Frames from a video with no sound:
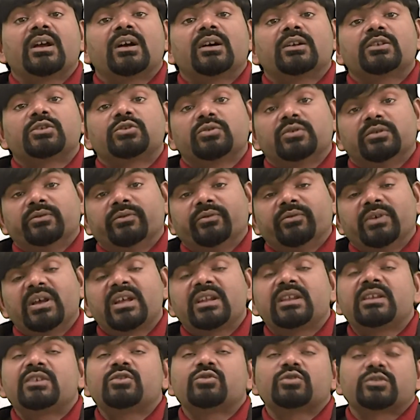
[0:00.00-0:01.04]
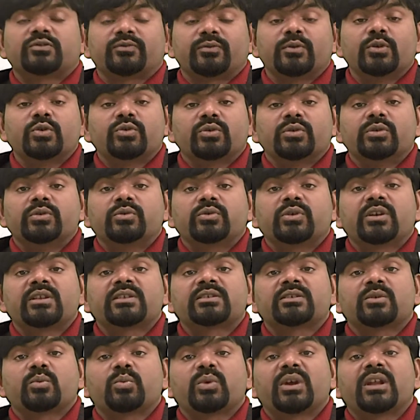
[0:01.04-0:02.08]
tool, very useful tool, you can
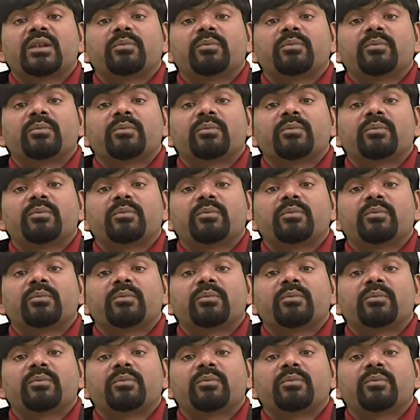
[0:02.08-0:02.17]
say,